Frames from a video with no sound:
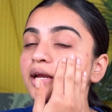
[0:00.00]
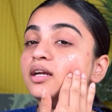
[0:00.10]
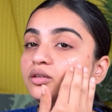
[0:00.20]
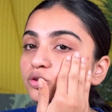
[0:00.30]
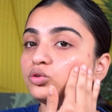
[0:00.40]

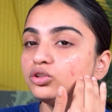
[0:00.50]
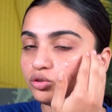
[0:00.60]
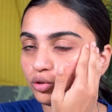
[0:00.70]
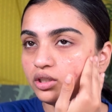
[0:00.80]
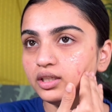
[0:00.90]
I do this
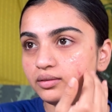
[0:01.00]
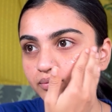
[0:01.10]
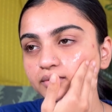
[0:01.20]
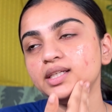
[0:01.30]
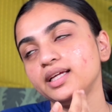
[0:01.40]
only
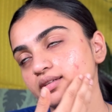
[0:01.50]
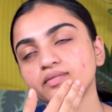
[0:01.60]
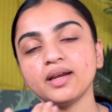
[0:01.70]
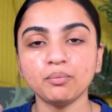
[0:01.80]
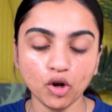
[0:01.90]
like
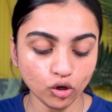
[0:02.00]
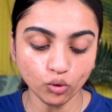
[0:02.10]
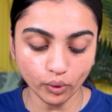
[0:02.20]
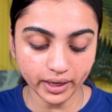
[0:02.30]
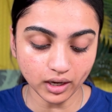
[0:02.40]
when I'm not
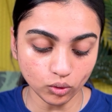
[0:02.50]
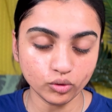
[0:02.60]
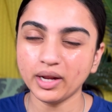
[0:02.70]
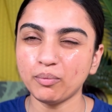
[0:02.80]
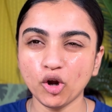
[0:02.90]
going out.
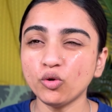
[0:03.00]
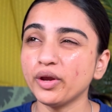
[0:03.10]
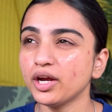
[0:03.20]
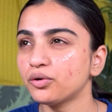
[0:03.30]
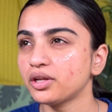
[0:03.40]
Today I'm not
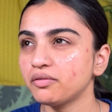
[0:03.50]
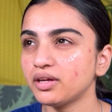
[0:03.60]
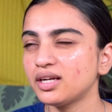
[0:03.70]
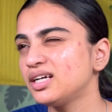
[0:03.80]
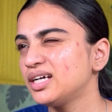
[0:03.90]
going out
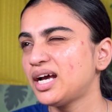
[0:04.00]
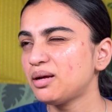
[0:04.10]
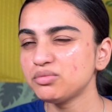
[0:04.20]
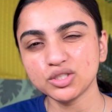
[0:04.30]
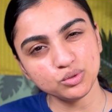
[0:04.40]
anywhere.
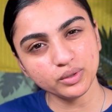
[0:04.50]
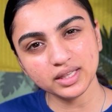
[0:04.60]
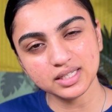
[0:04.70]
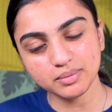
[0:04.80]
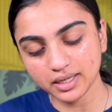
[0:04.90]
I'm just doing
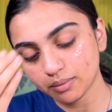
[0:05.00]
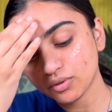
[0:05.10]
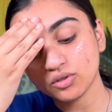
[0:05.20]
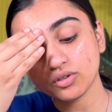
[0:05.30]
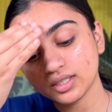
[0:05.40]
this makeup
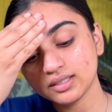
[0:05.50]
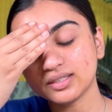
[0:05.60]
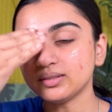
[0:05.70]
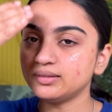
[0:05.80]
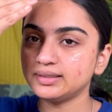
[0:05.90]
tutorial.
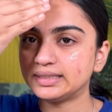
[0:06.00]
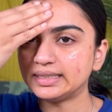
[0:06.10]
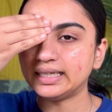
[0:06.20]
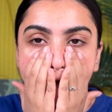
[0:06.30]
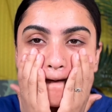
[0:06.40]
So yeah.